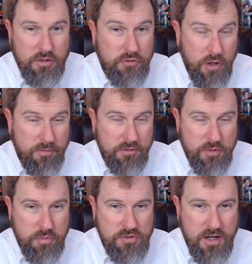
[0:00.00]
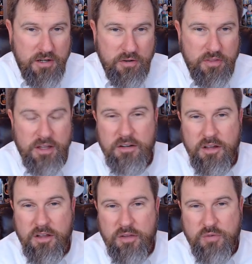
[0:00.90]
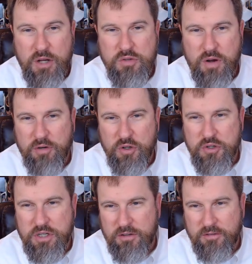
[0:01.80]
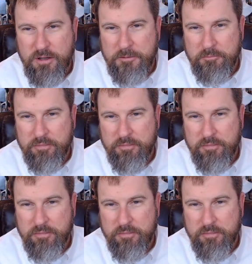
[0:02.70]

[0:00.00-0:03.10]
conservatives in particular, that the French Revolution,